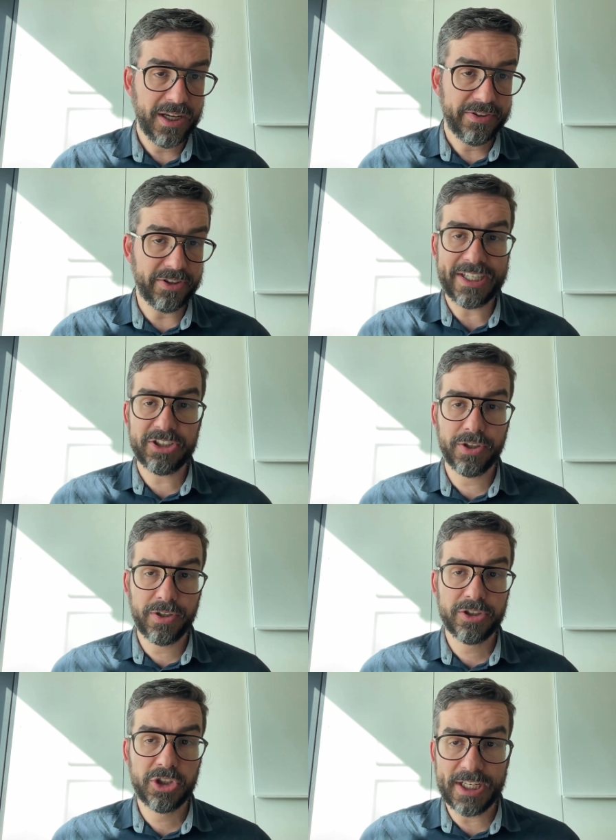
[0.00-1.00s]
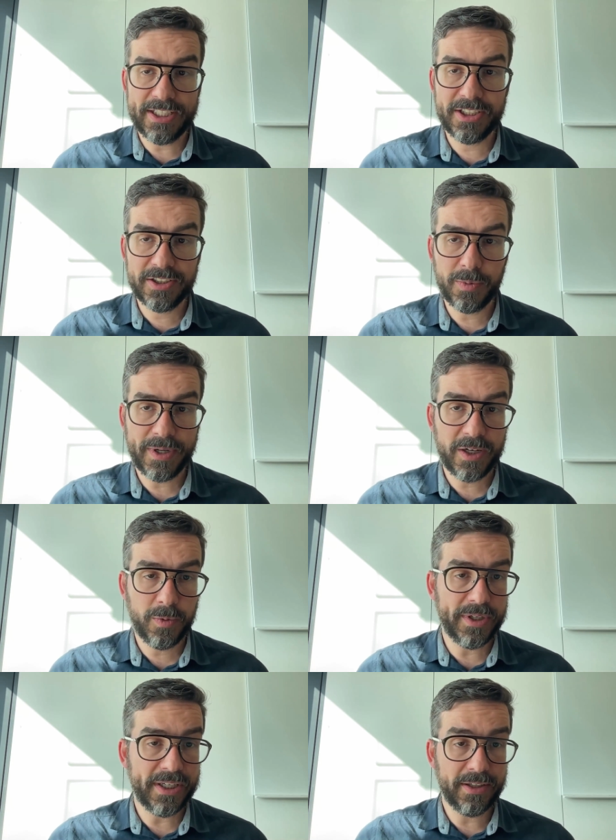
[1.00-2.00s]
they're actually all changing the way
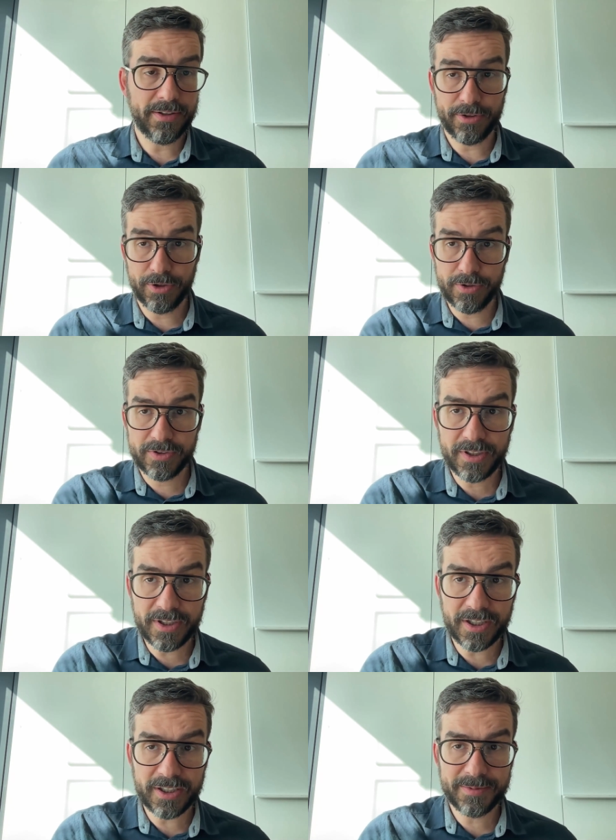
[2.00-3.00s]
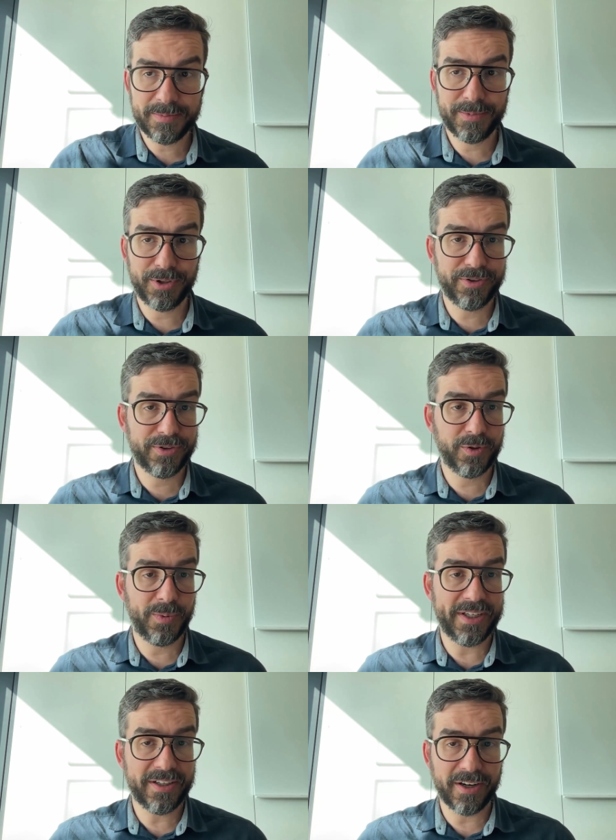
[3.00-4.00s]
we use the car, but also the
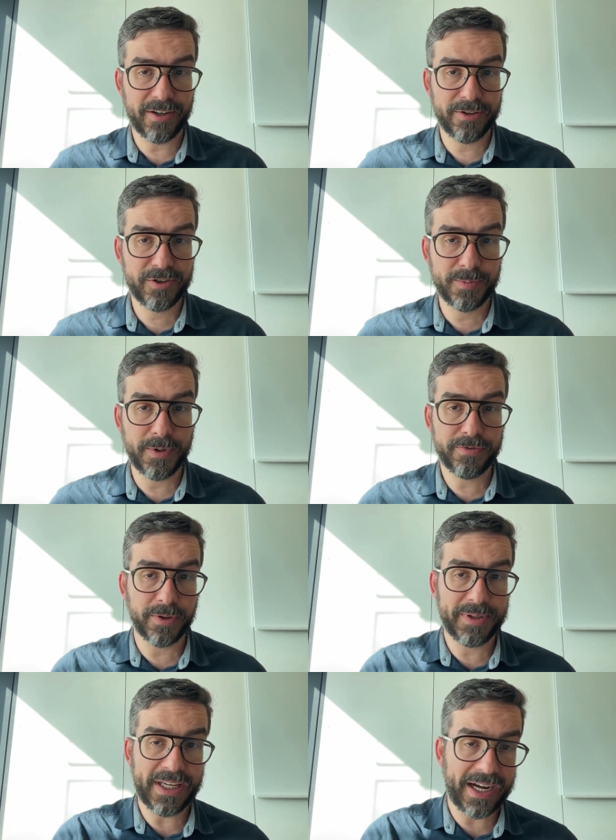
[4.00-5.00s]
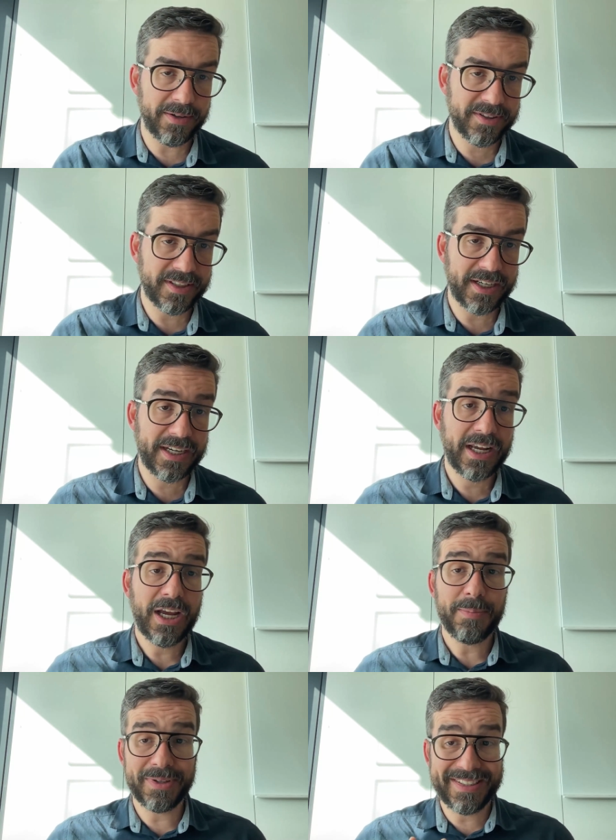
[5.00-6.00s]
way the car looks, both from the outside,
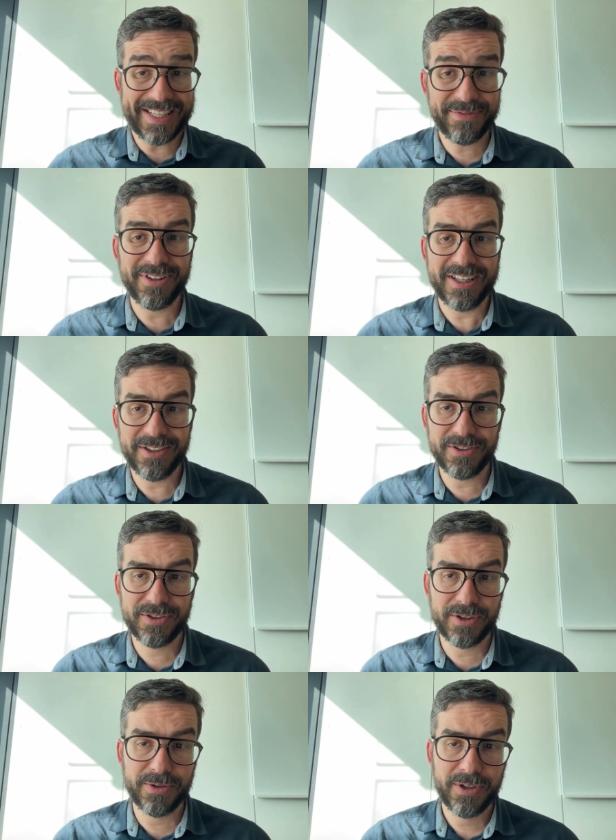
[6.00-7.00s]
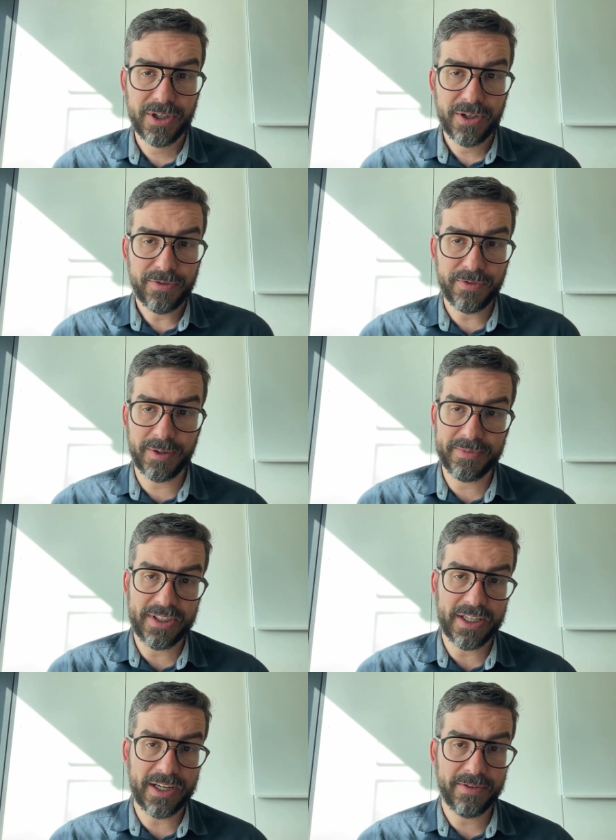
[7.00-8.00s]
but definitely also from
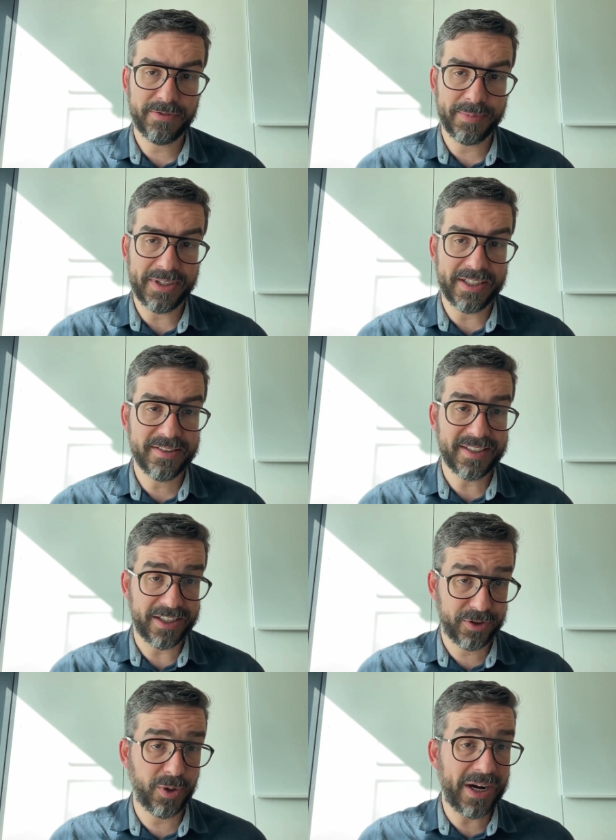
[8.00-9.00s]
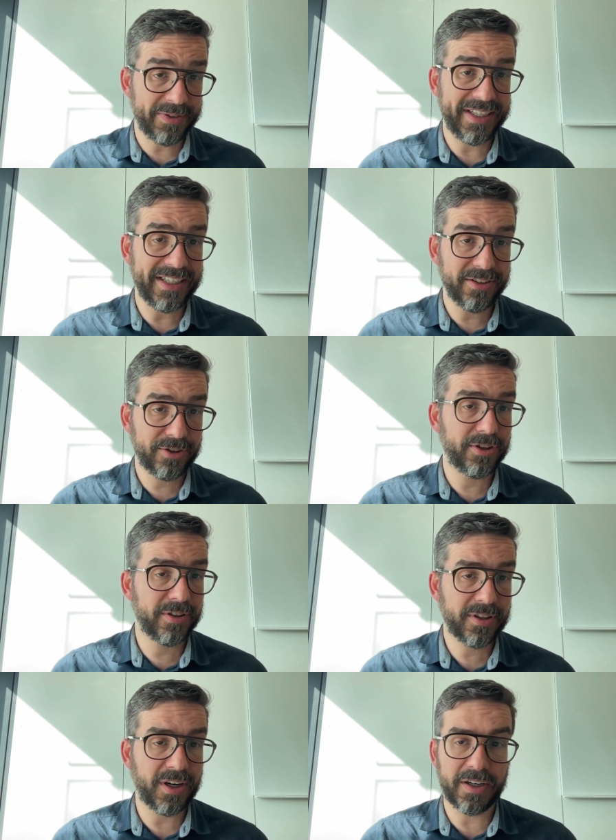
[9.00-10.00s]
the uh, from the inside. So how the
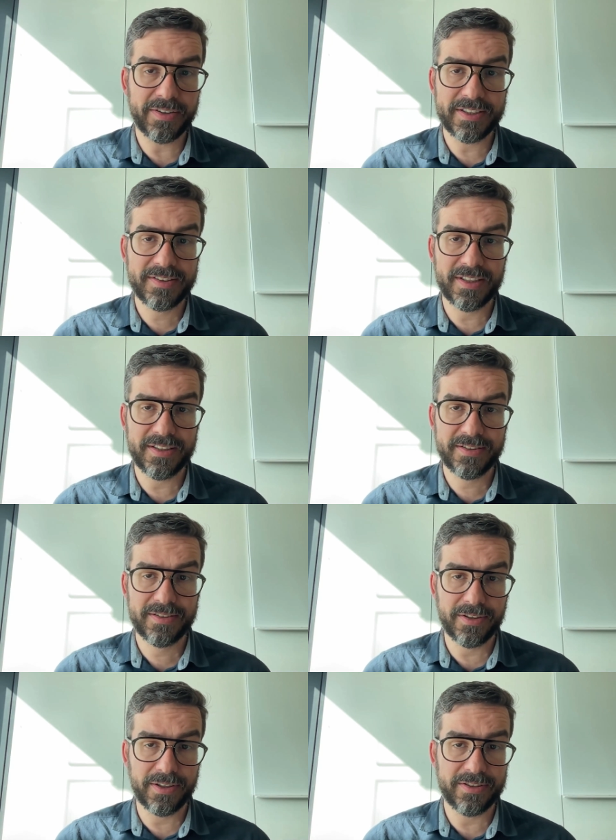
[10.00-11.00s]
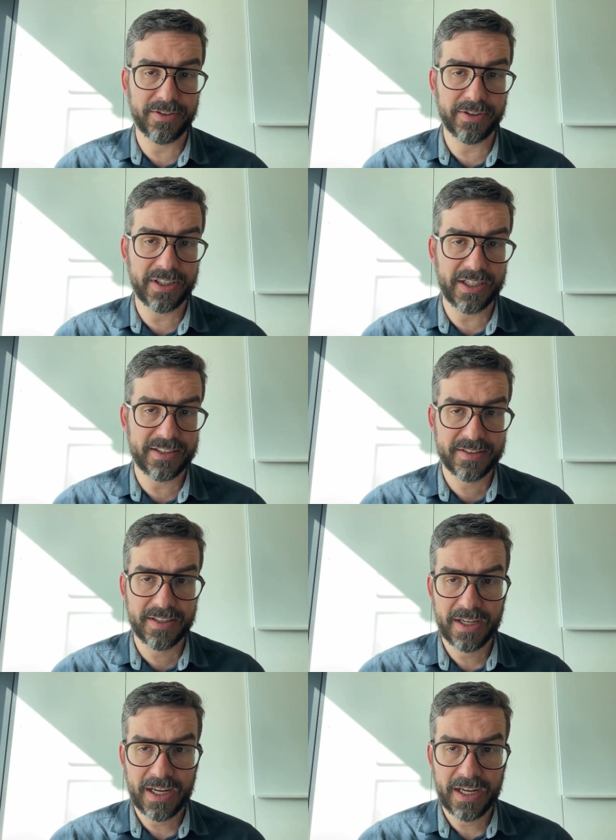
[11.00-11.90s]
internal car is is is organized.